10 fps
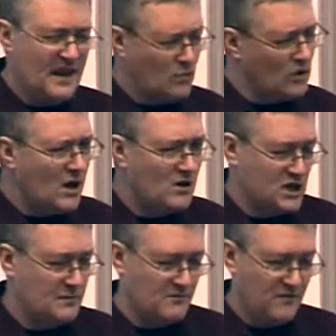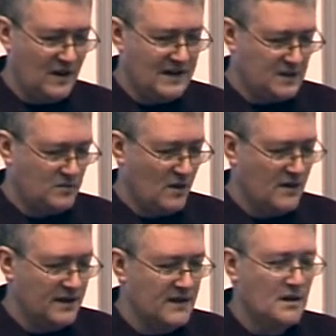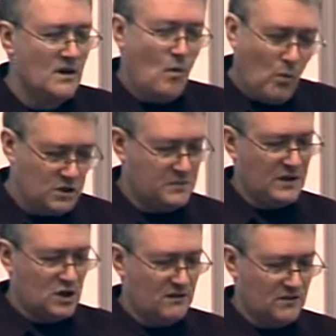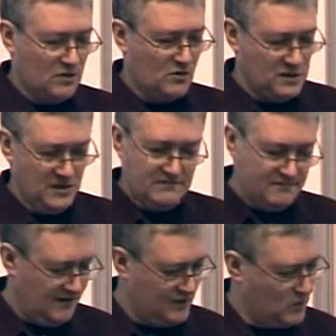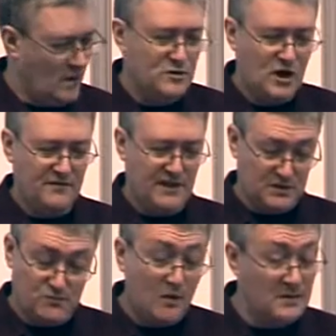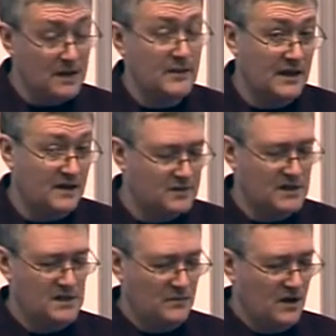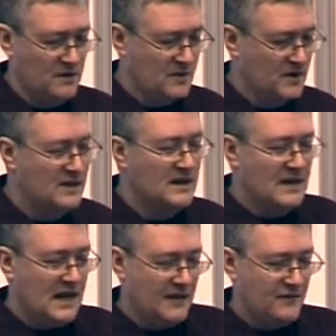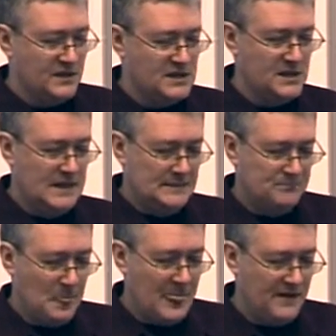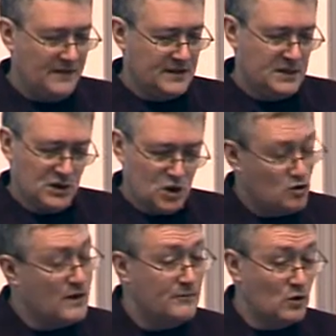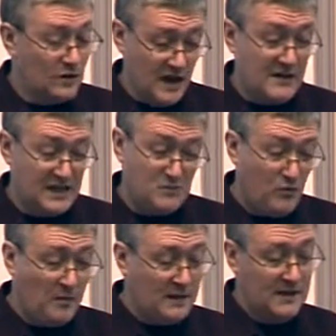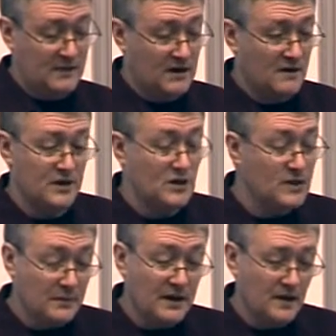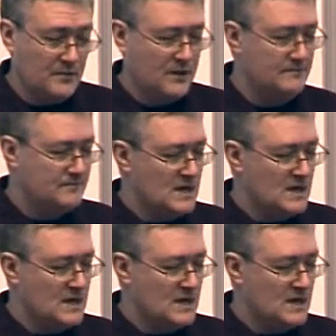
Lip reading: that will largely be reflected by what's being shoveled across it. If it's web traffic, it's probably coming in over TCP/IP. If it's streamed audio, it's probably coming in over UDP/IP.